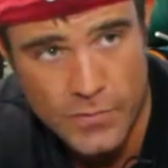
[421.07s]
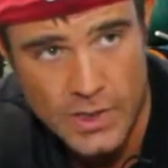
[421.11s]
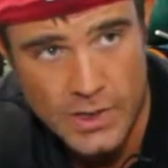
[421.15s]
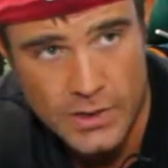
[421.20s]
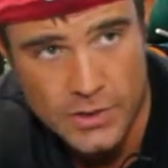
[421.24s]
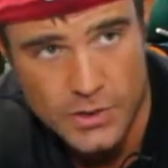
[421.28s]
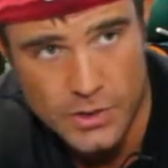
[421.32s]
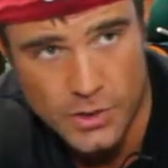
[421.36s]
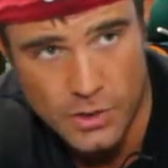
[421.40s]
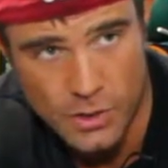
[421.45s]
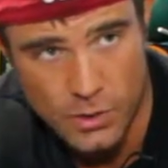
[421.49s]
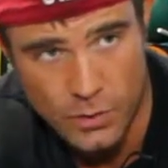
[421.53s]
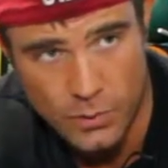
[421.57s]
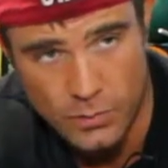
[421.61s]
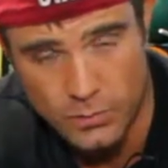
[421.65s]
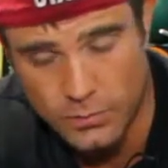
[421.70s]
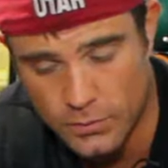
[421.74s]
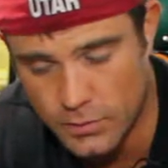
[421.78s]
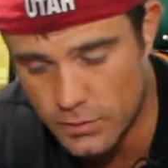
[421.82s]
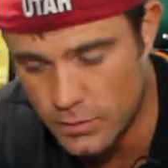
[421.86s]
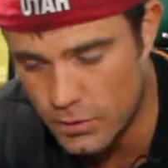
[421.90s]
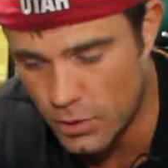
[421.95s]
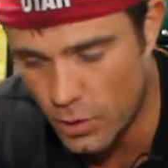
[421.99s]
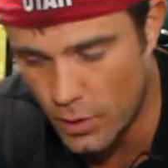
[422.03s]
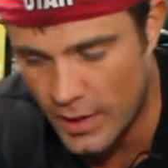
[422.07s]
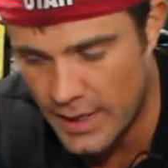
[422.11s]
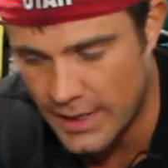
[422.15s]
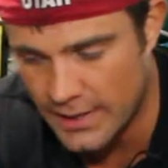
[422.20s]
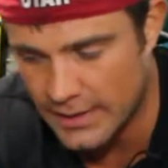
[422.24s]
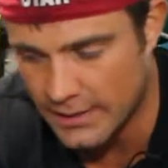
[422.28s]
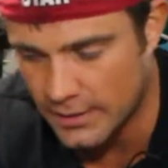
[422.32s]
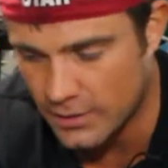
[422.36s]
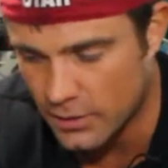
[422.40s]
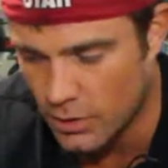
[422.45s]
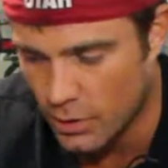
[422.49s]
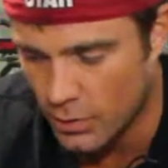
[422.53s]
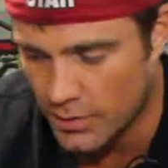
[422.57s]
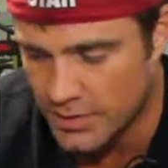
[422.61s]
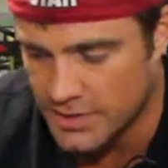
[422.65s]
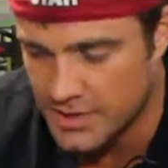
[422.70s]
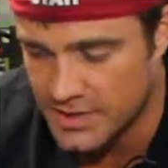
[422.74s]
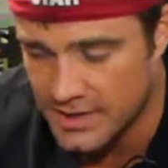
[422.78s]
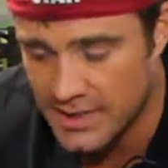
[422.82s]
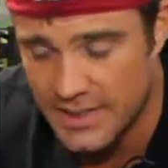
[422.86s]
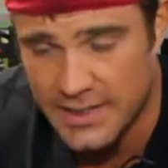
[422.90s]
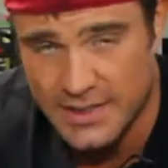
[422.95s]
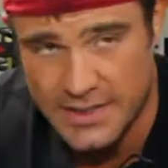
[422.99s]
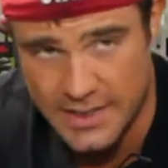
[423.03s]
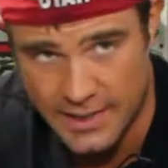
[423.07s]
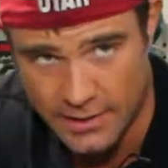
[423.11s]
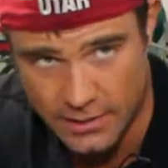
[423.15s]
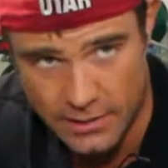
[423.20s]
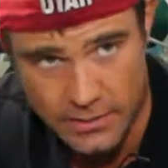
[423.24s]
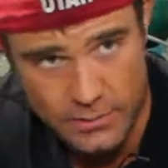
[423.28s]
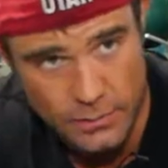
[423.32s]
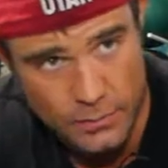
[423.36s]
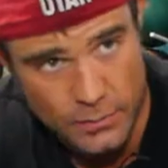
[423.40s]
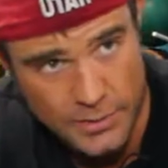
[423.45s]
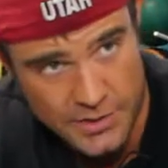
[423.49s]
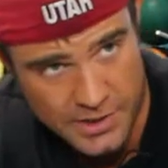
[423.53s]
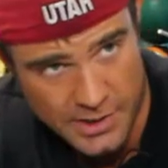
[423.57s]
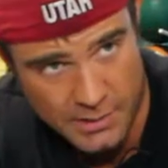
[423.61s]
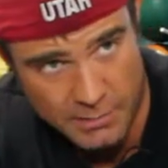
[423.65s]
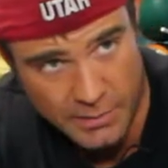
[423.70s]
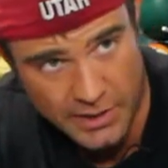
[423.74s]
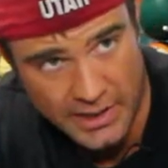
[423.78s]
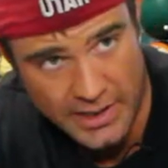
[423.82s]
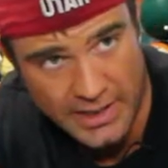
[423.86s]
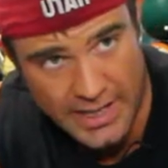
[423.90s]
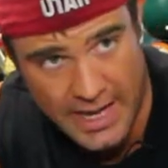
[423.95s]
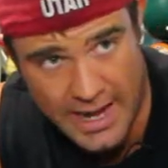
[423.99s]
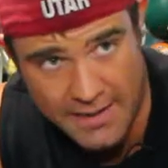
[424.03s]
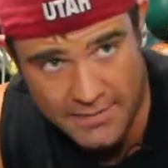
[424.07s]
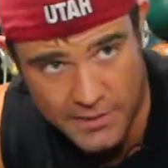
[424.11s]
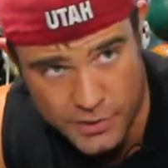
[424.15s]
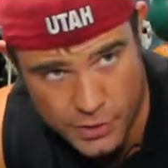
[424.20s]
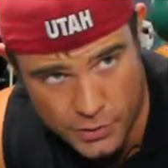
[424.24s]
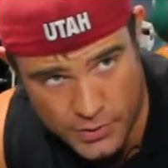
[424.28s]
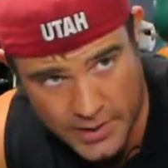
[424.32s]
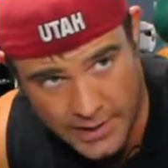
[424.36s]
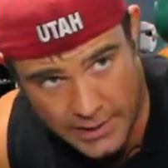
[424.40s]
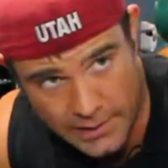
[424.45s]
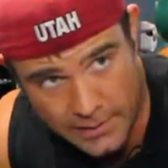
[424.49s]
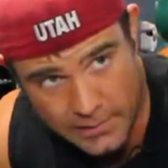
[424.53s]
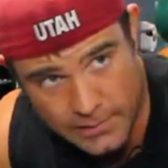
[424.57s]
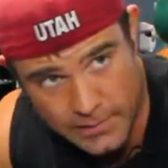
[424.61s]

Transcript: So go ahead and go and sit at dinner with somebody and have a drink.